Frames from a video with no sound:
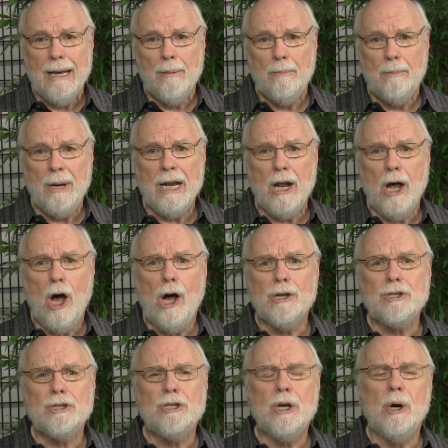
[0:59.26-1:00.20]
But
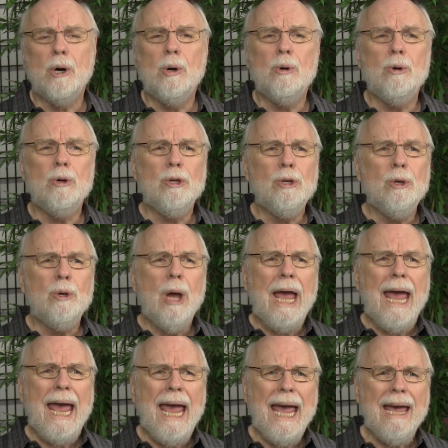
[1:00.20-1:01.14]
also, you
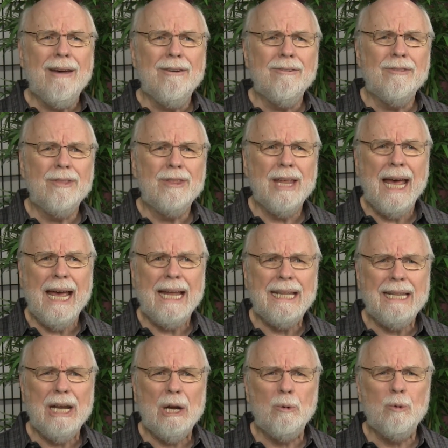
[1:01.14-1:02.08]
have
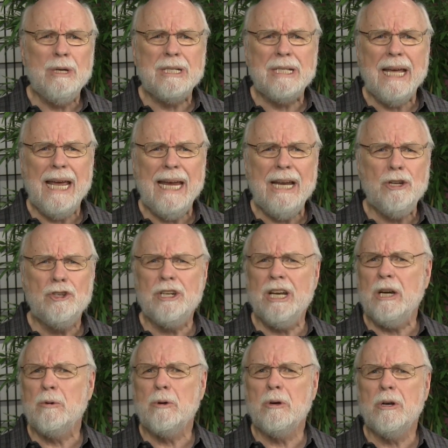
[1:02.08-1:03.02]
that there was a
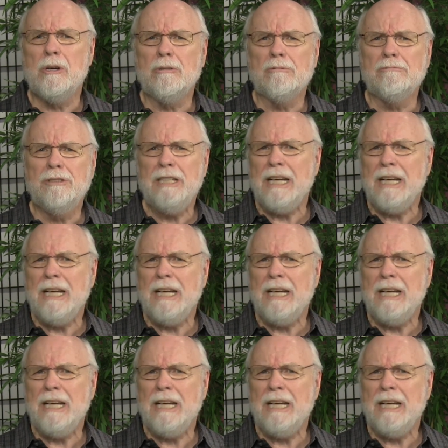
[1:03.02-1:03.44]
general